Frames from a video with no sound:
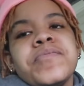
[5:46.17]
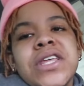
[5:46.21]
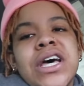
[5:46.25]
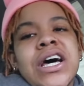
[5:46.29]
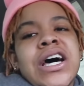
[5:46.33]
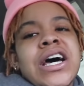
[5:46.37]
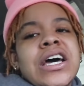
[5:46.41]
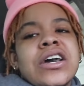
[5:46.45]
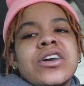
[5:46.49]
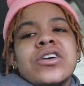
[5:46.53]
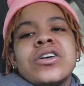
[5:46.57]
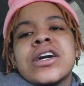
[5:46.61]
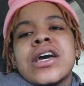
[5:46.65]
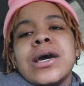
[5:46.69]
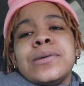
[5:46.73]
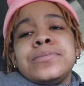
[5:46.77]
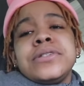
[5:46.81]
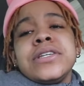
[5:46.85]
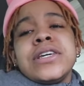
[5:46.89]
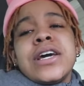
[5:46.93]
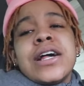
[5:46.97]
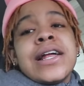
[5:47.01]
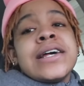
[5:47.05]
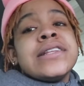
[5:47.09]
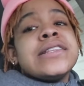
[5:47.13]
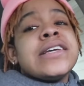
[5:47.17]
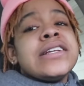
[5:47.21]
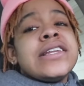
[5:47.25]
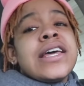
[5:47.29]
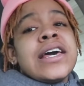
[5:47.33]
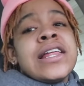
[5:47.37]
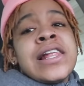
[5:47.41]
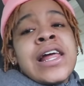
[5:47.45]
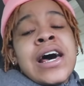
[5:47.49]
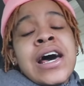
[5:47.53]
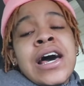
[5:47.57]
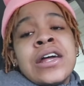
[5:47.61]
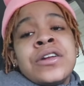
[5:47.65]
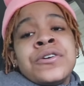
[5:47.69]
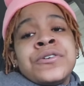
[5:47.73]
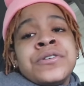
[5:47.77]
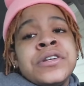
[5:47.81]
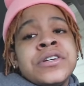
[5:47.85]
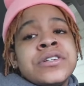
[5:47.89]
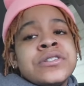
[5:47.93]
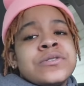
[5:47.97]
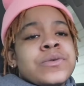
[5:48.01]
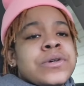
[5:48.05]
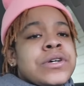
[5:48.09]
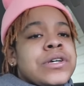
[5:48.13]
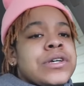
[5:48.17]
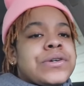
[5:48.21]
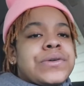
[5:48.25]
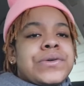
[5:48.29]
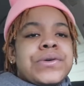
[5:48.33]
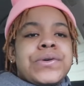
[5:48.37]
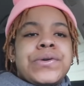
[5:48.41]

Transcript: I ain't gonna cap to y'all. I think they lied on this one.